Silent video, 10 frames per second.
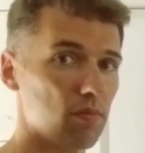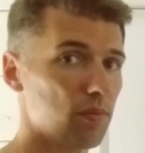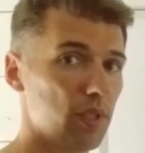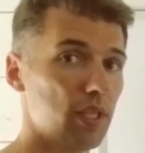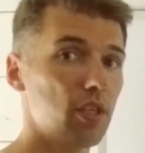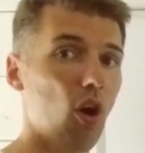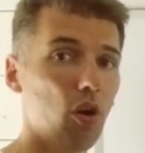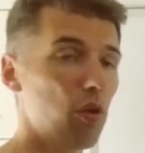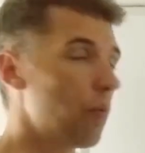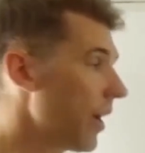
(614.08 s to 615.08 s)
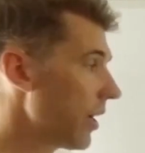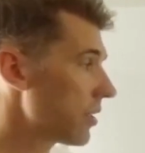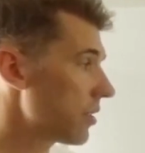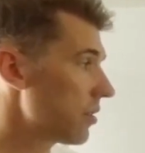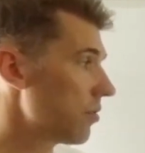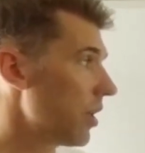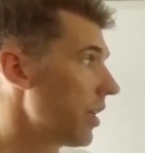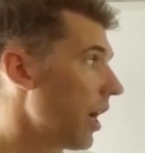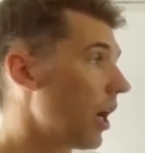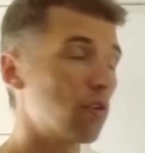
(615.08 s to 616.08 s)
That's the only ways really
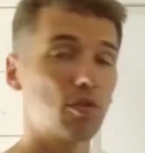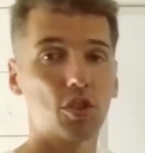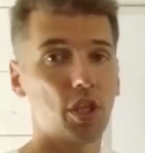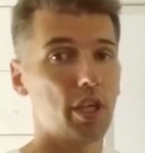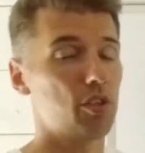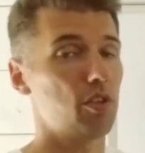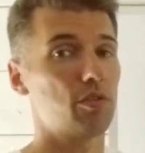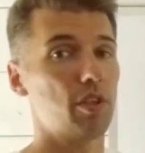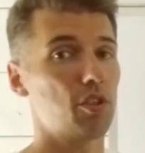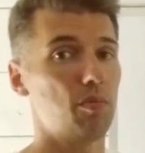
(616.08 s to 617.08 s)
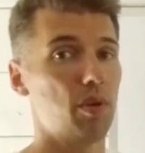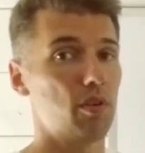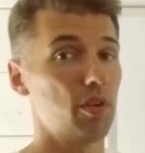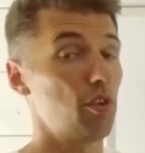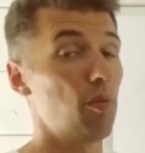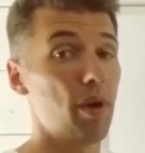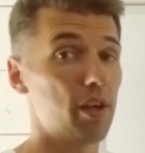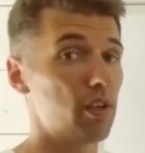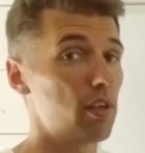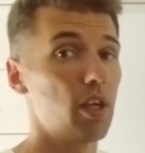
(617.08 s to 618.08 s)
how to change your threshold power. No
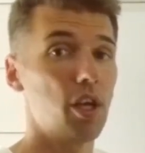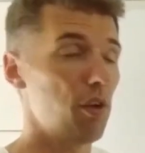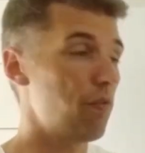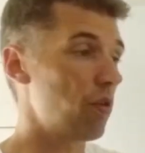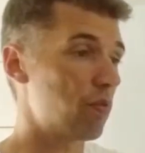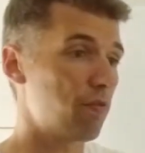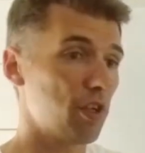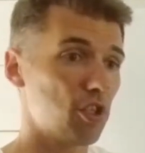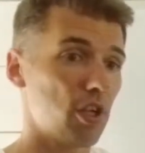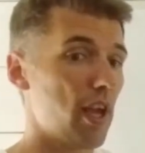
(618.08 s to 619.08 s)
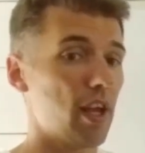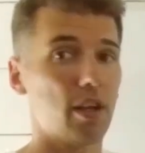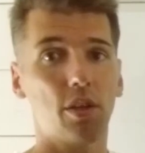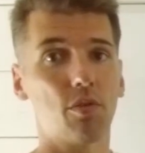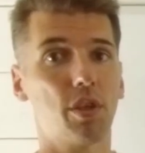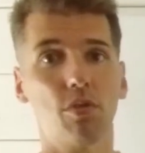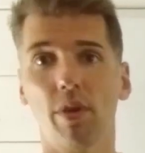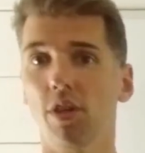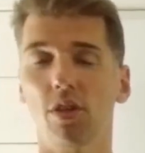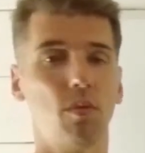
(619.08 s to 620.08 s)
matter if you're a professional athlete,
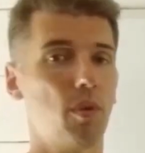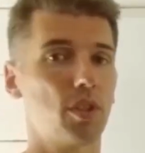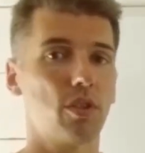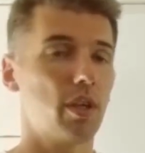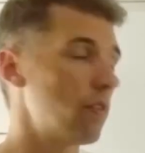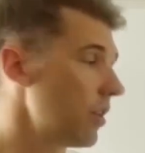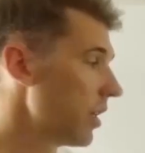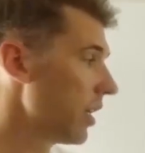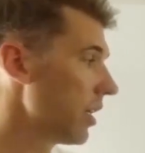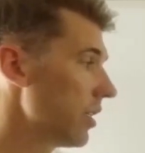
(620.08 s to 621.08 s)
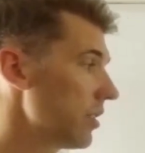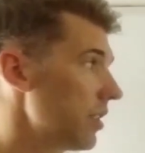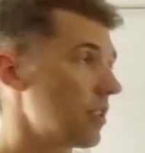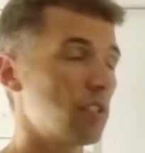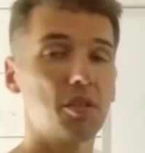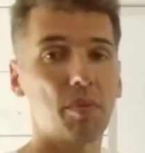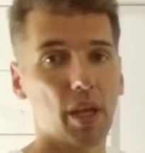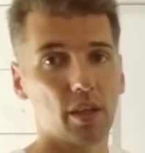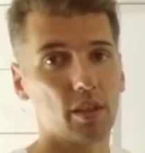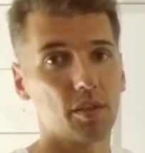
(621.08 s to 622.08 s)
recreational, whatsoever, this is a
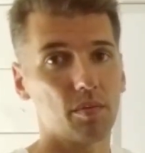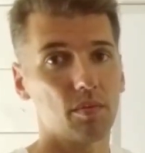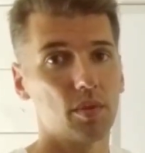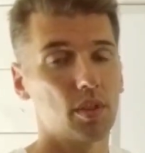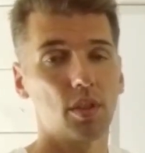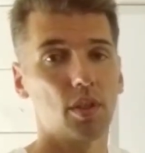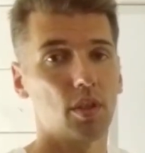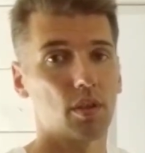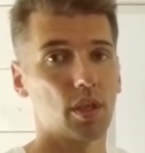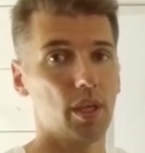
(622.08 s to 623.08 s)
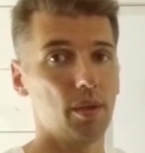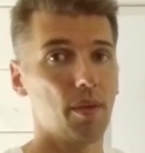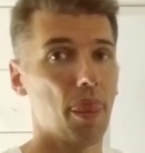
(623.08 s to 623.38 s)
mechanism. Okay?